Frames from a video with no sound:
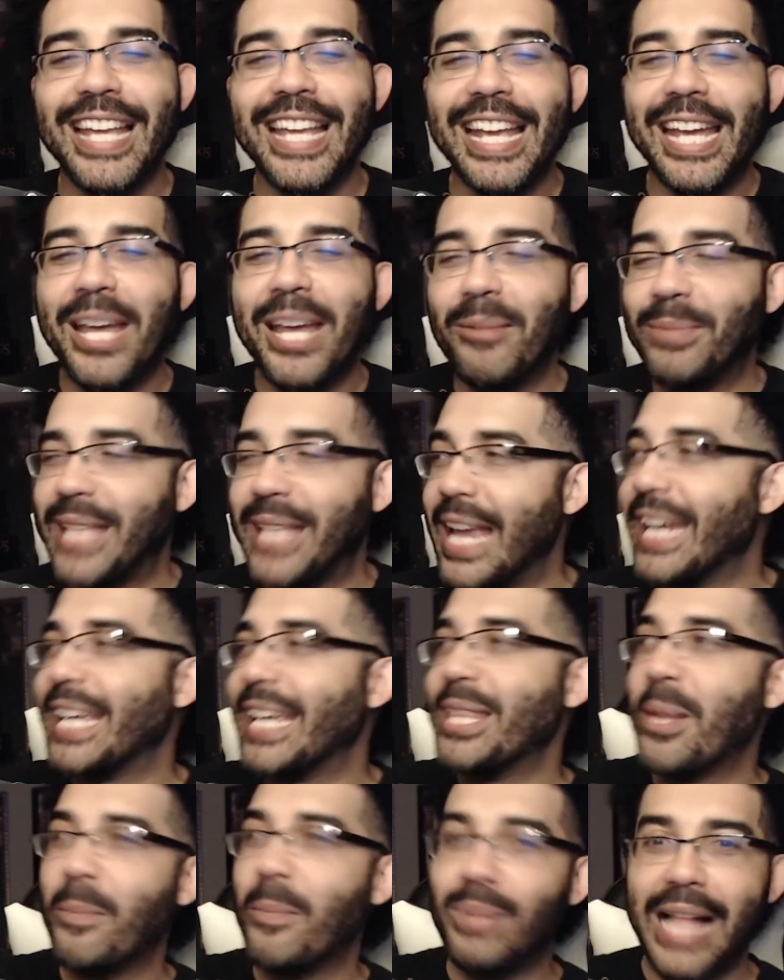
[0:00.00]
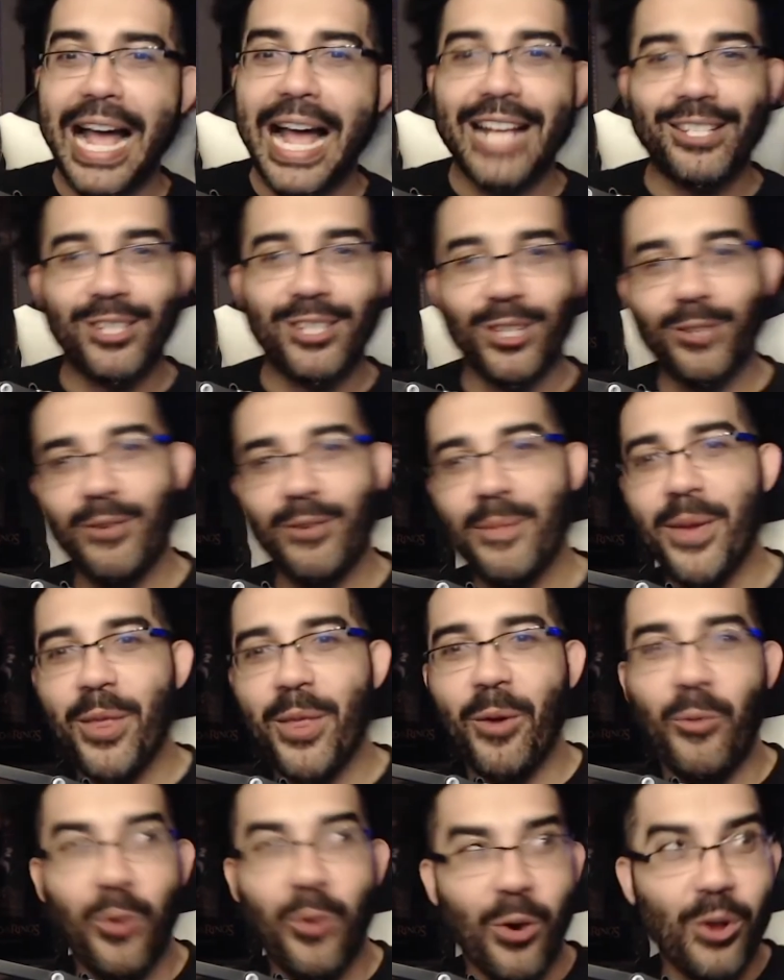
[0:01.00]
him taking the blasters from other
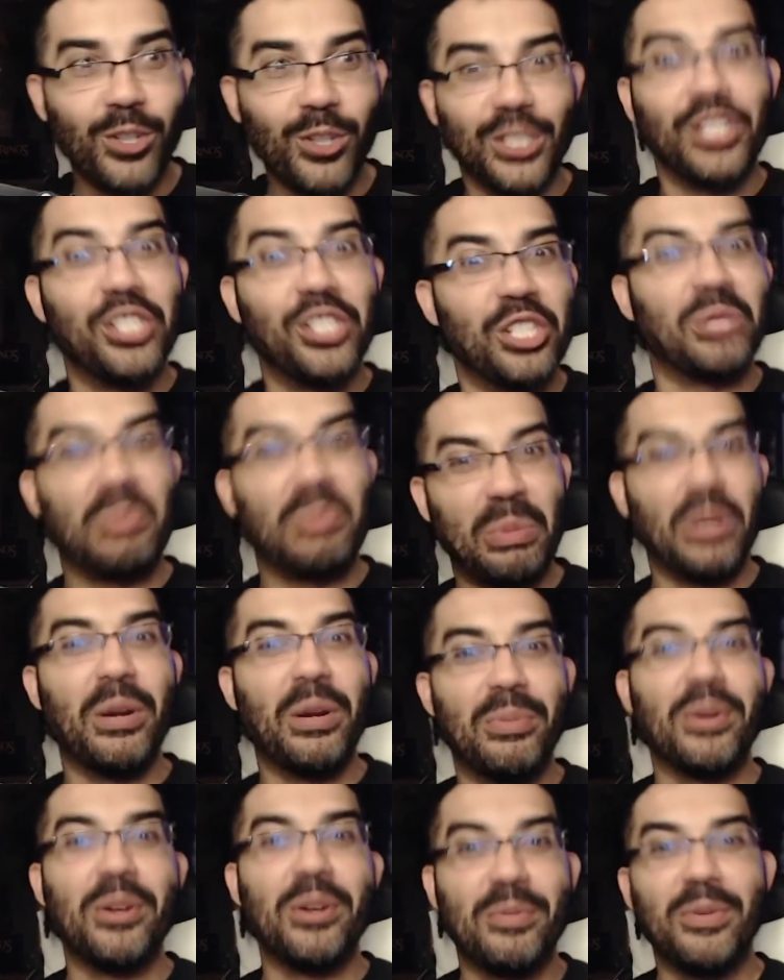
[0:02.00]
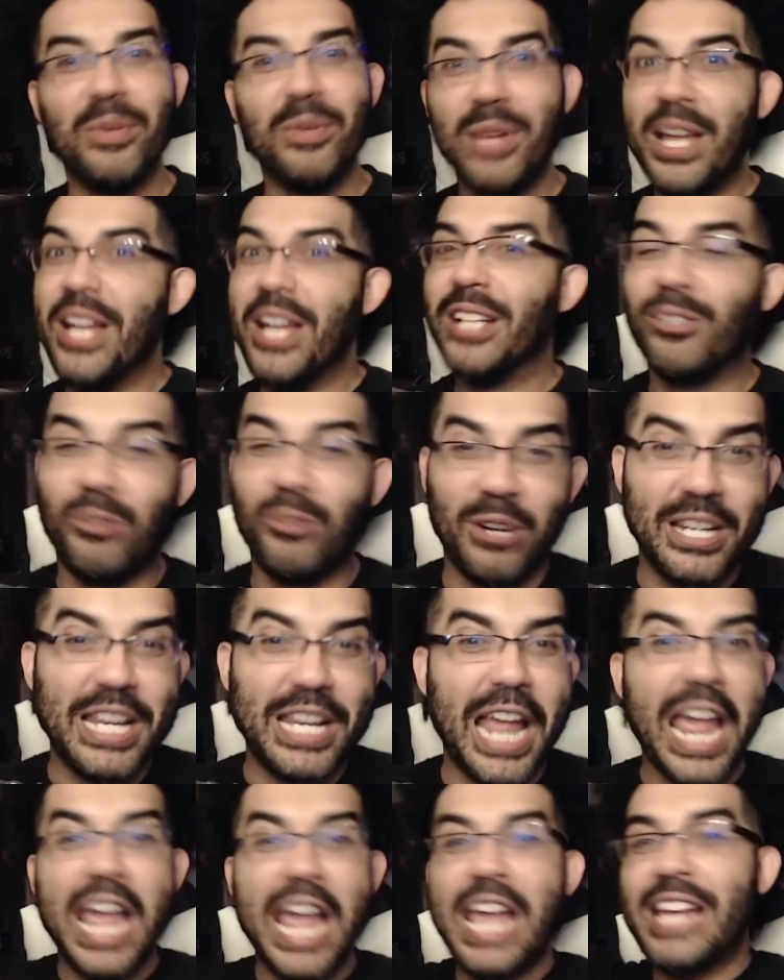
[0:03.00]
worlds and just boo, boo, boo,
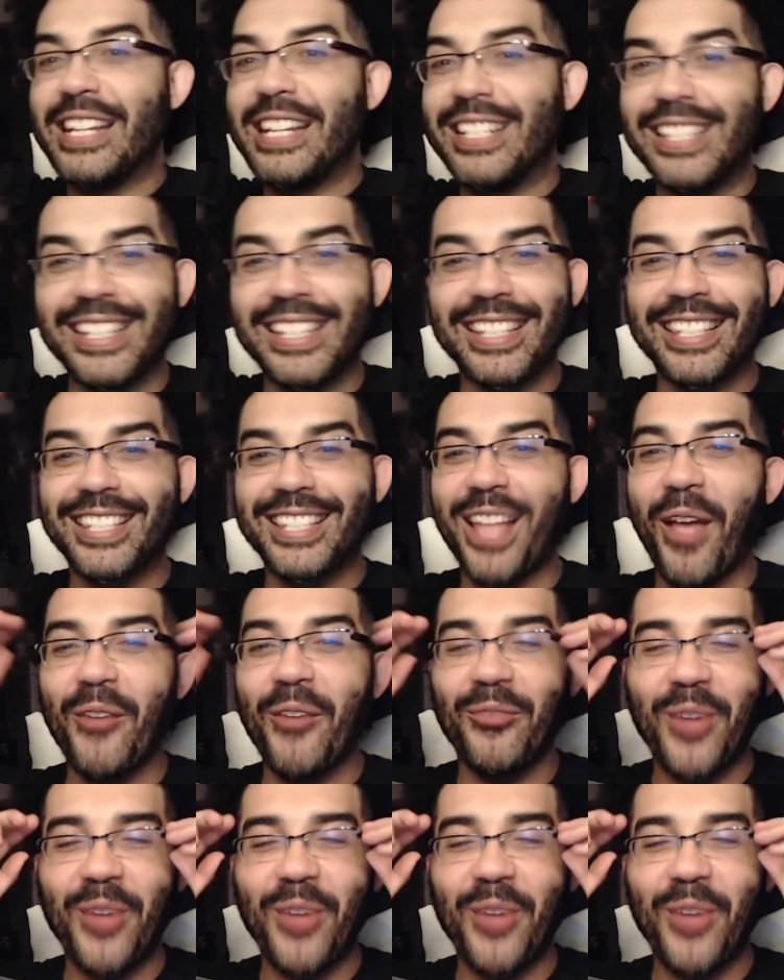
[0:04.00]
grenades and stuff.